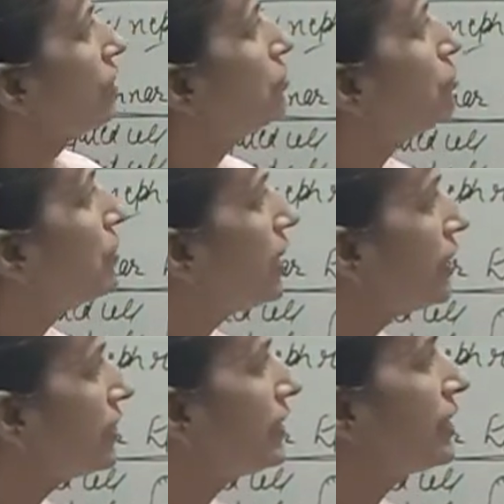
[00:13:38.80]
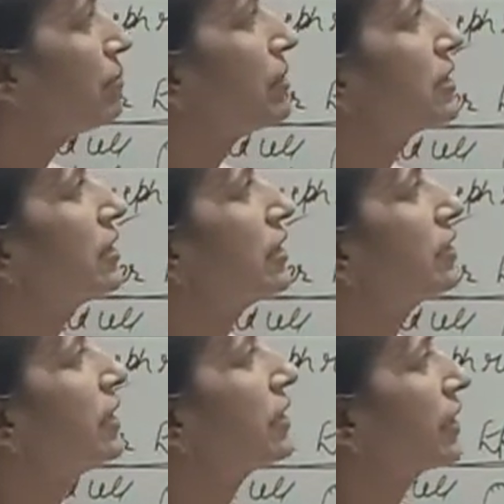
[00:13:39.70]
Mainly they are present in
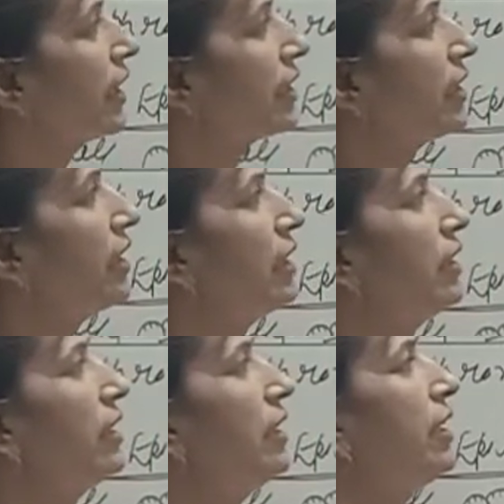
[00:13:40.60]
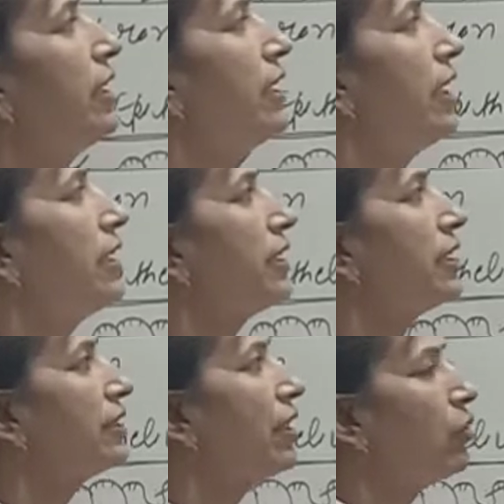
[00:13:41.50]
the trachea and
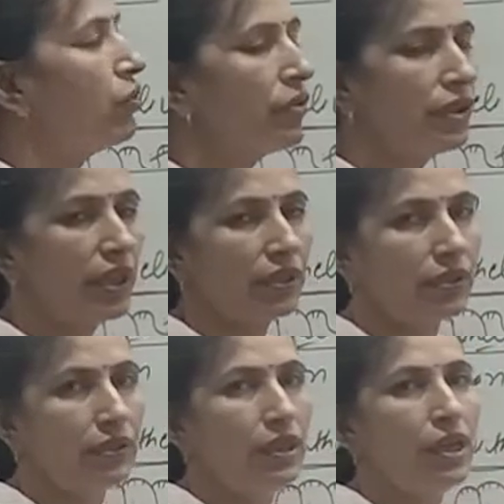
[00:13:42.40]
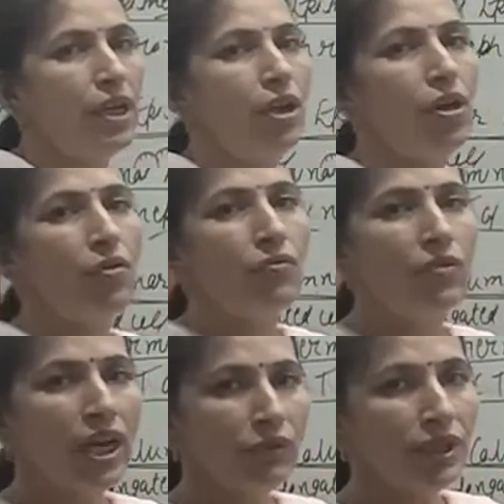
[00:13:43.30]
in the oviduct.
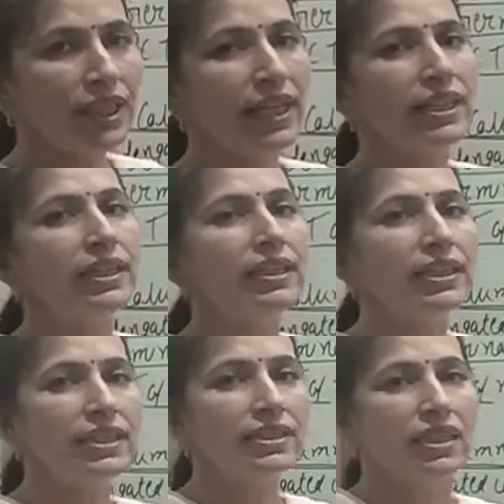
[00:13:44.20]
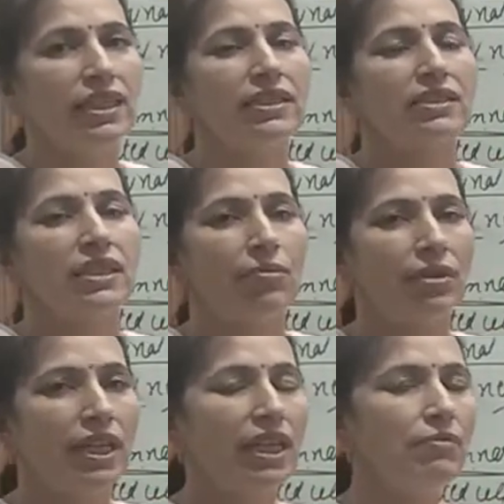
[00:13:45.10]
When we take air inside,
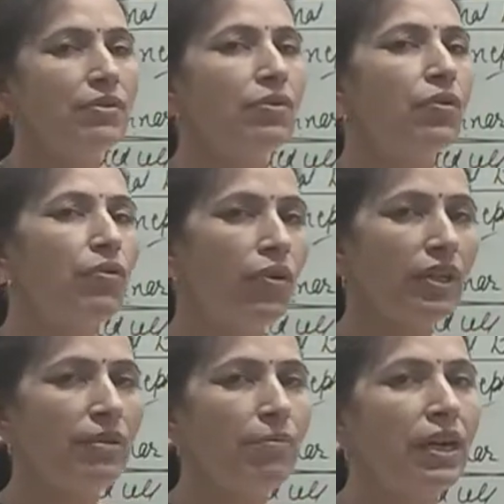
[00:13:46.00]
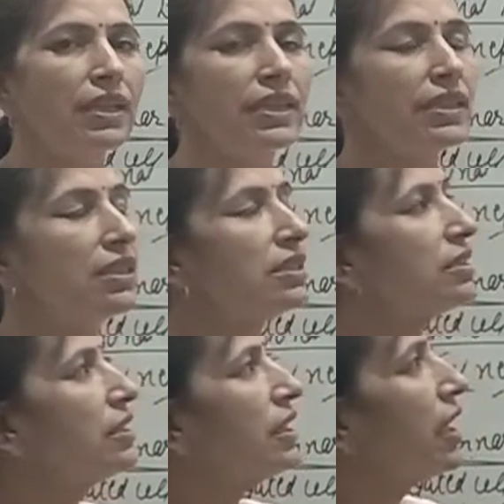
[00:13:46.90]
sometime foreign particles, they